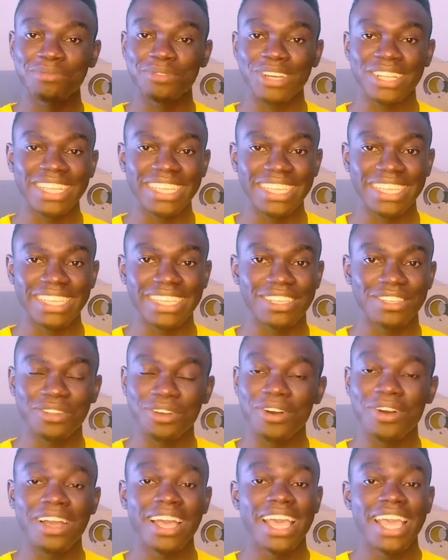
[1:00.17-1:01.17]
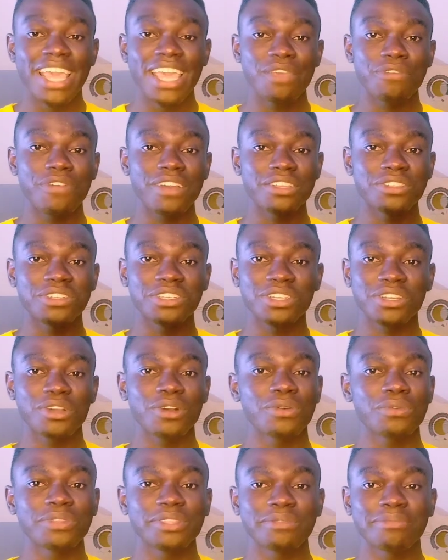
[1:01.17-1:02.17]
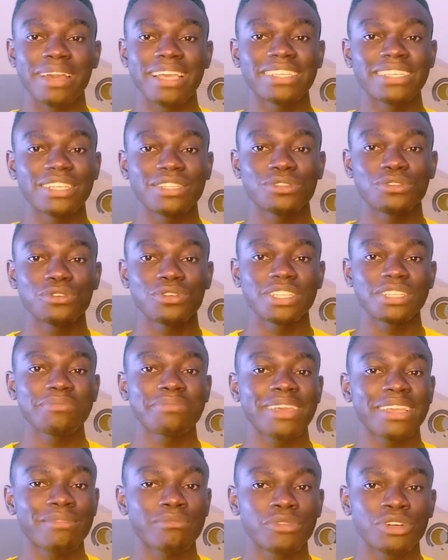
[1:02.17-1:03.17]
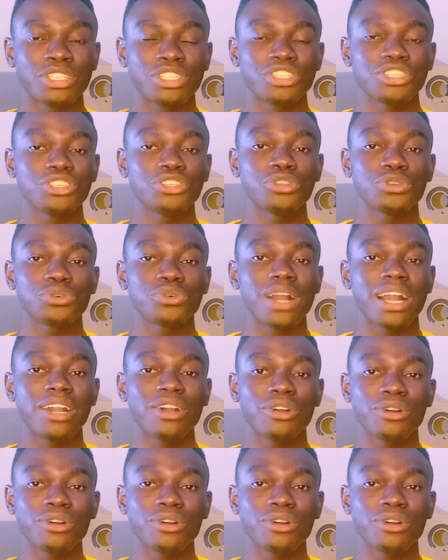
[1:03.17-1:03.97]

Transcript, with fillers: money you know if you actually come with the mindset to only make money you are